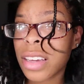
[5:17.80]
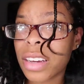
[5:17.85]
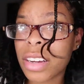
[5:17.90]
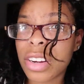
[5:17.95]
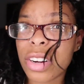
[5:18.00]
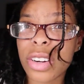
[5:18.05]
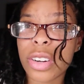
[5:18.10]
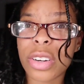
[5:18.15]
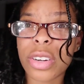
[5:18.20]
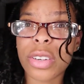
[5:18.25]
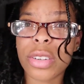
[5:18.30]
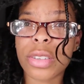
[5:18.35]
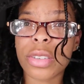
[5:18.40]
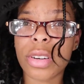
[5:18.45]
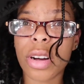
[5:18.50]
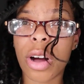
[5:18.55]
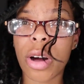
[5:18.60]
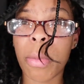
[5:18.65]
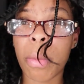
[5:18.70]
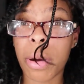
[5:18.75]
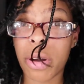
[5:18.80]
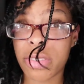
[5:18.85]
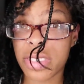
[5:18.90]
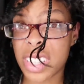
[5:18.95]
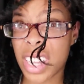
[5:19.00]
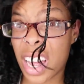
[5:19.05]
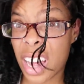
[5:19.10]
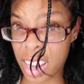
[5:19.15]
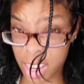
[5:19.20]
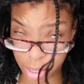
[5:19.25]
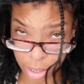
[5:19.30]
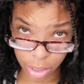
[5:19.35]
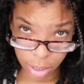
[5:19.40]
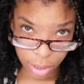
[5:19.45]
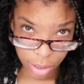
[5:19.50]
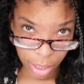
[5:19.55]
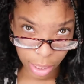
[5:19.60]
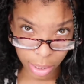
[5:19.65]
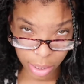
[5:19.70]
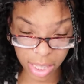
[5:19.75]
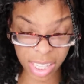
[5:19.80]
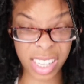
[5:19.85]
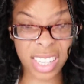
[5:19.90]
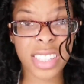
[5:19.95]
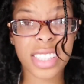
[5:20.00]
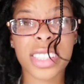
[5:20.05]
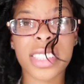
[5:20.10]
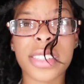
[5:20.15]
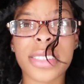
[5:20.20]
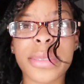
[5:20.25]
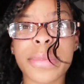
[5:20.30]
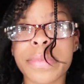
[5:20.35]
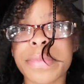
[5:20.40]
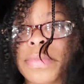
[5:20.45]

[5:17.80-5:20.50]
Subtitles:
curl on both sides, like this.